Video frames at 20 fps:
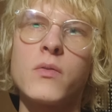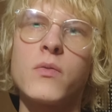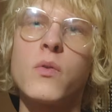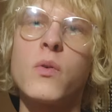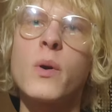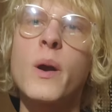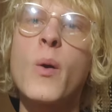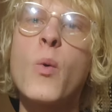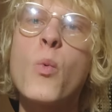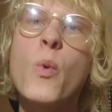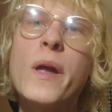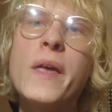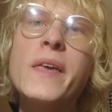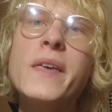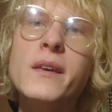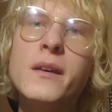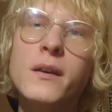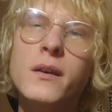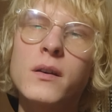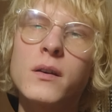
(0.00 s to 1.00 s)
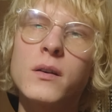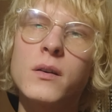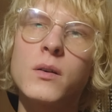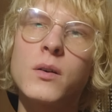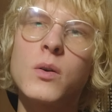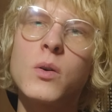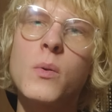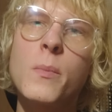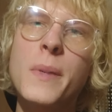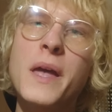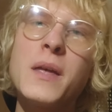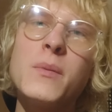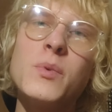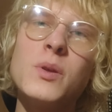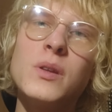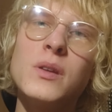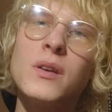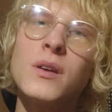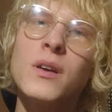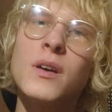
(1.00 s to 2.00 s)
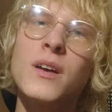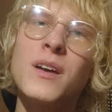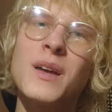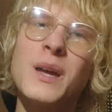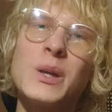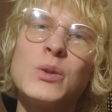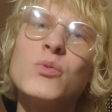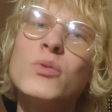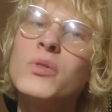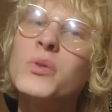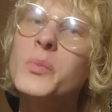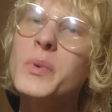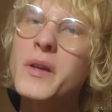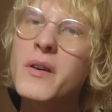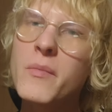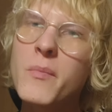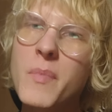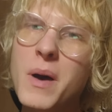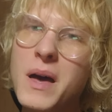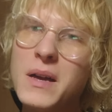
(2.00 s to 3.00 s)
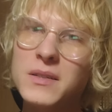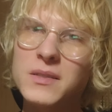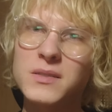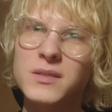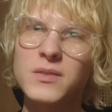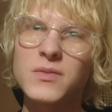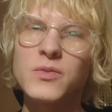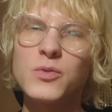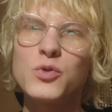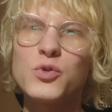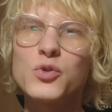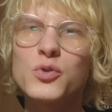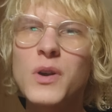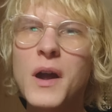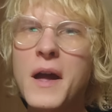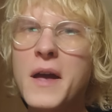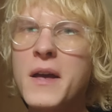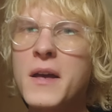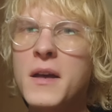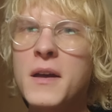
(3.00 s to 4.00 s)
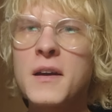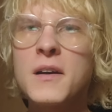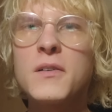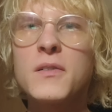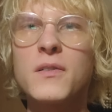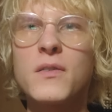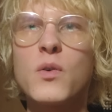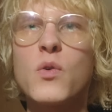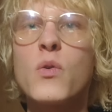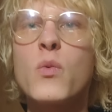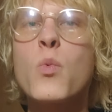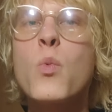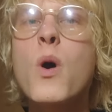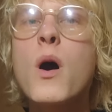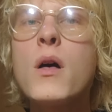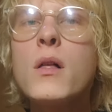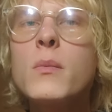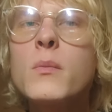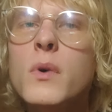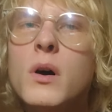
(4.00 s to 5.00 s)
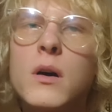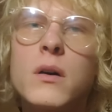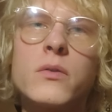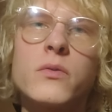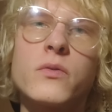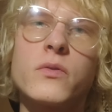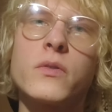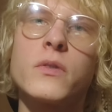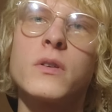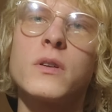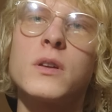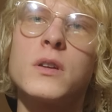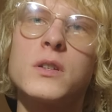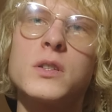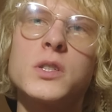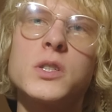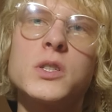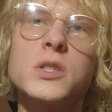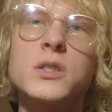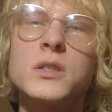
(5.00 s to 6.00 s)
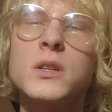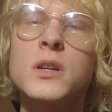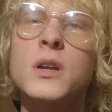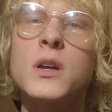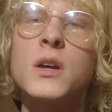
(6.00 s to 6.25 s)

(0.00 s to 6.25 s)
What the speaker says: a week, or maybe it will be a best if you try for 1 month just